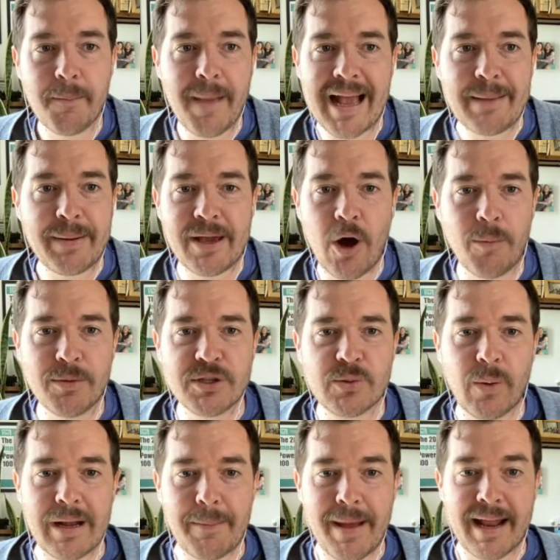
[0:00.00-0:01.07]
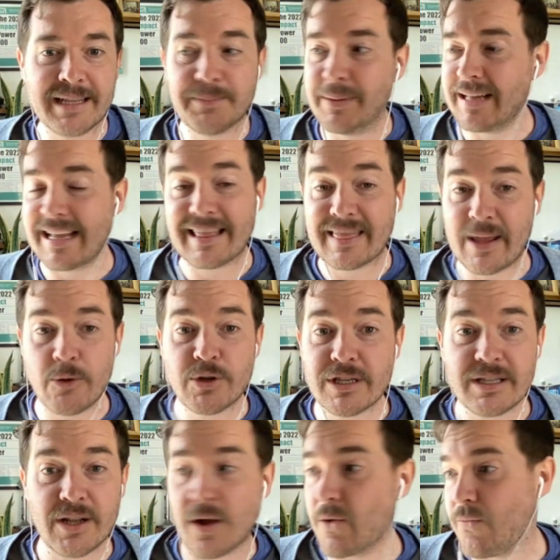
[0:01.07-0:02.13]
Maybe almost 20 minutes, but
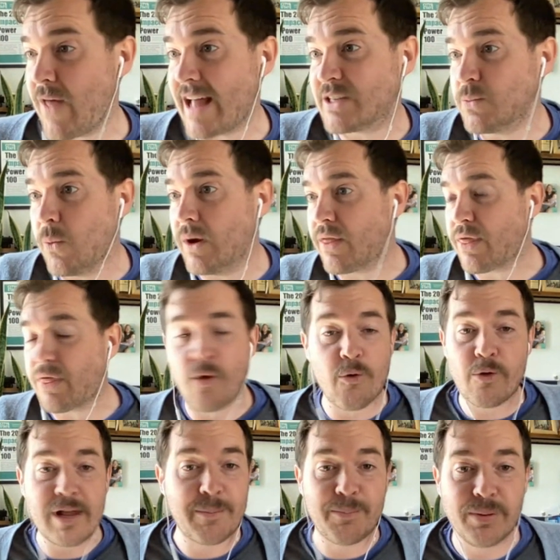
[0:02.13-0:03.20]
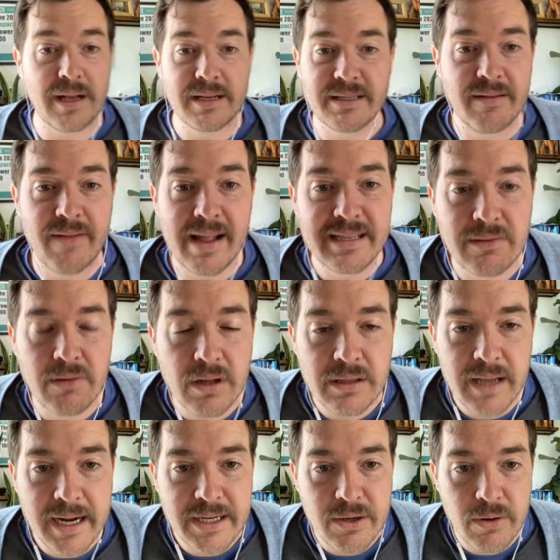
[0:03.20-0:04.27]
that's what 30 plus events look
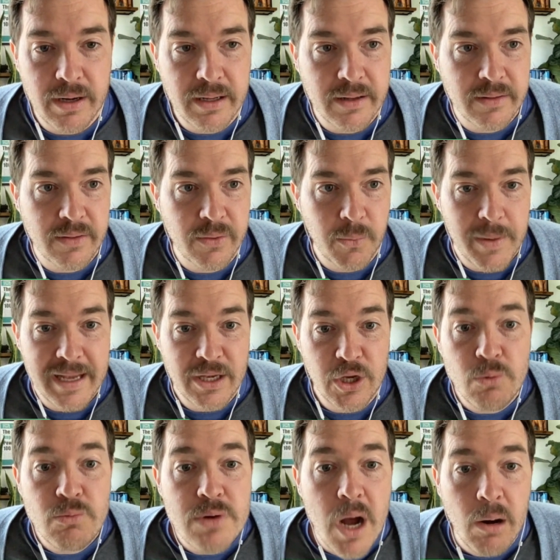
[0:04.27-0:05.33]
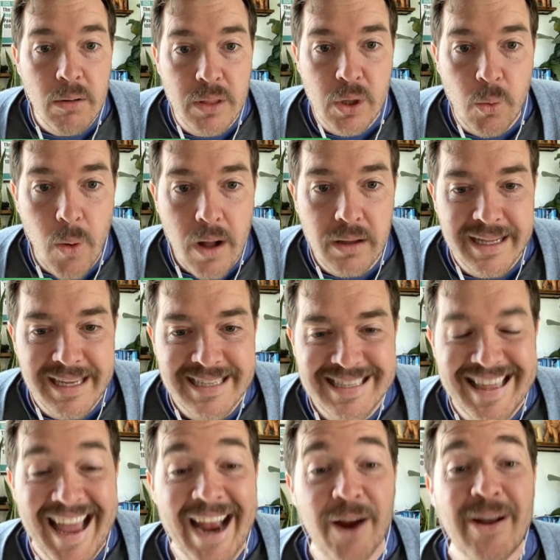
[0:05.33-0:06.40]
like during the week. The quality is
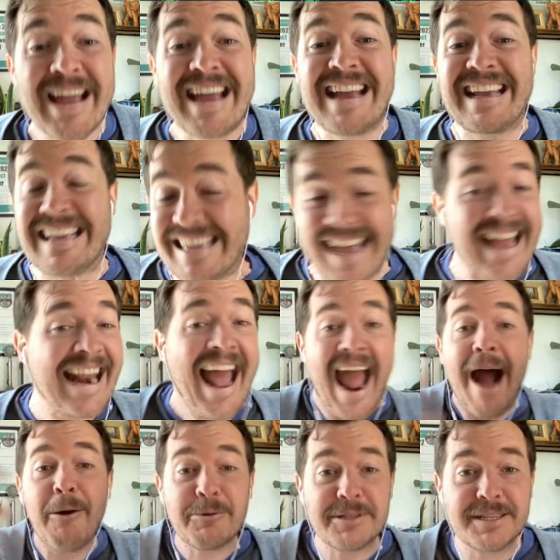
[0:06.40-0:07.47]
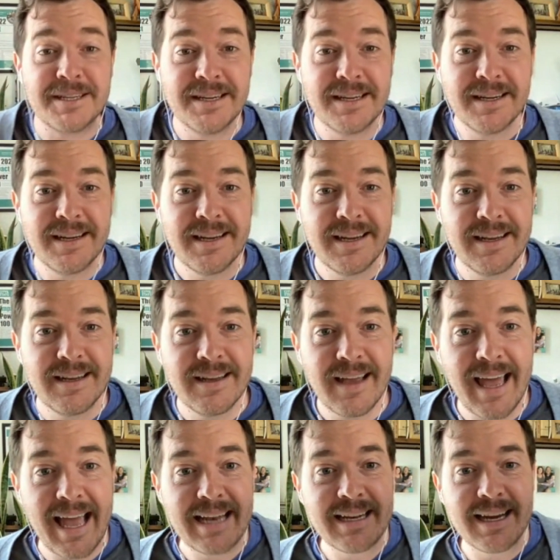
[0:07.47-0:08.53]
there. Get out
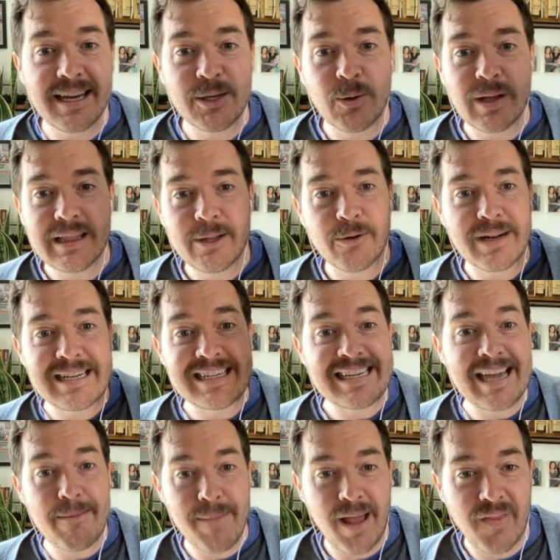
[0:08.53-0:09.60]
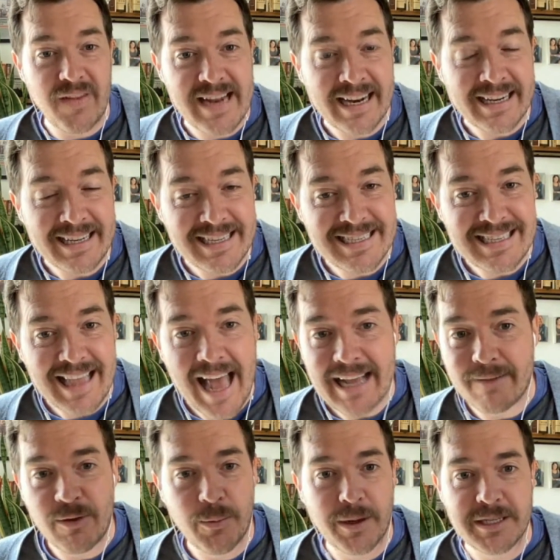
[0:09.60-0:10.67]
And you can literally DM me on the Technically Slack
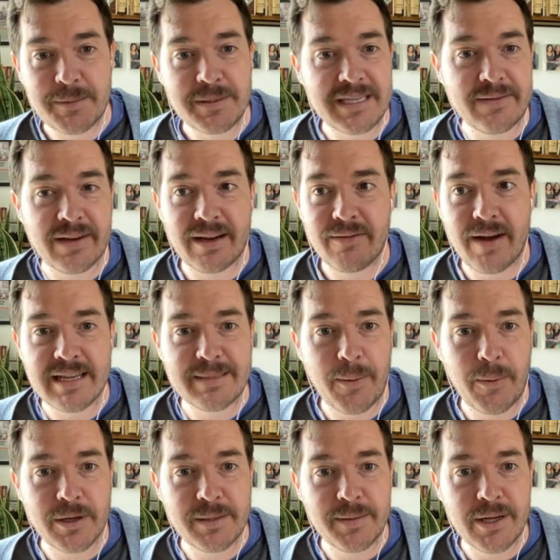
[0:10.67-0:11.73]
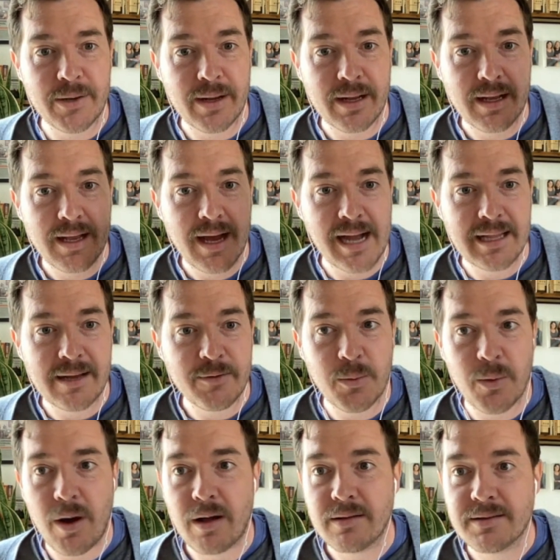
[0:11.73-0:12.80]
if you want specific advice about what to be doing. I love you
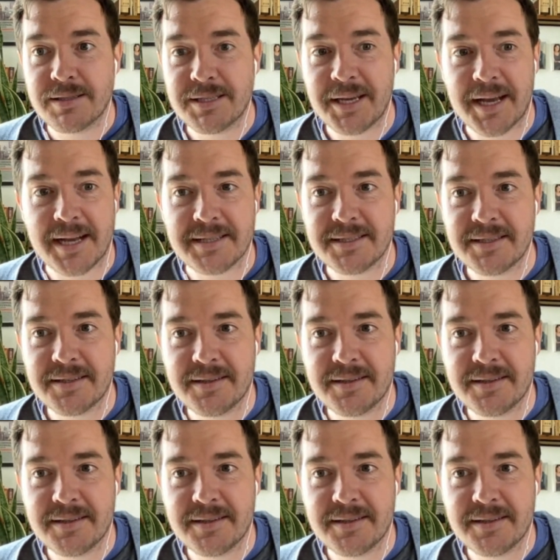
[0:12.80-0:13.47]
all. See you guys.